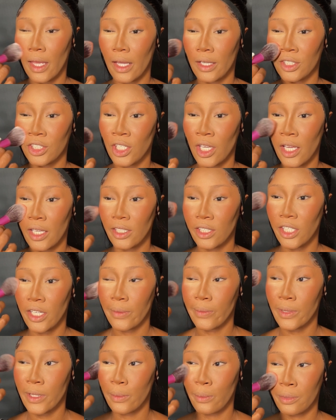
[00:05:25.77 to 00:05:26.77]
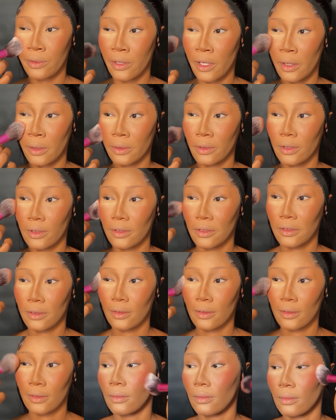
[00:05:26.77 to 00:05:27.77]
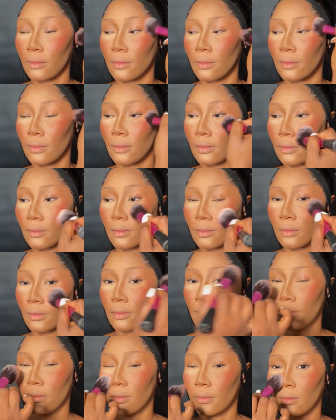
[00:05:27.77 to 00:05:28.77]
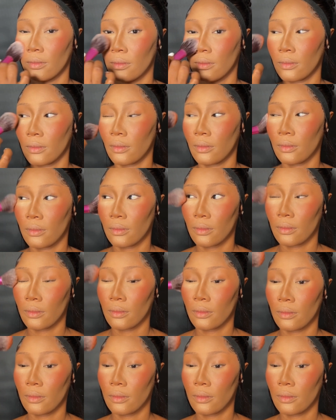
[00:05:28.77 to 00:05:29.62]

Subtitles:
just used now. It is really beautiful for a light